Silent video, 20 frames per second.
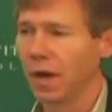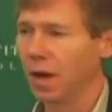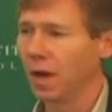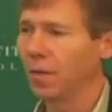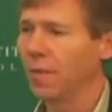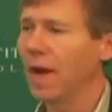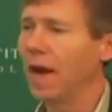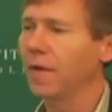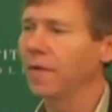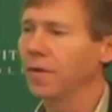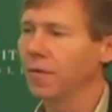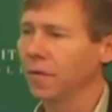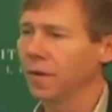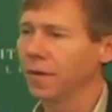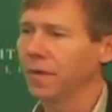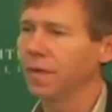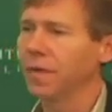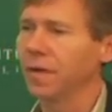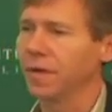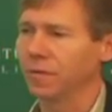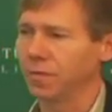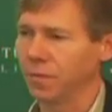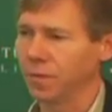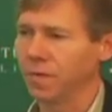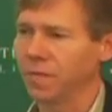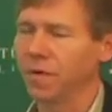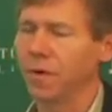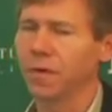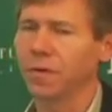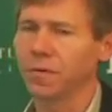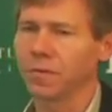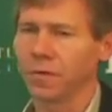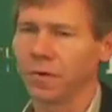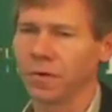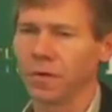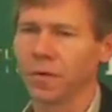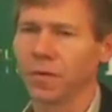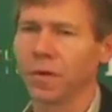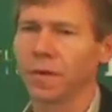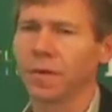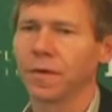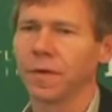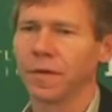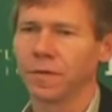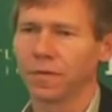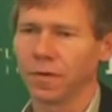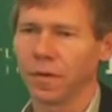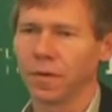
around the Northeast. We focused on the Northeast,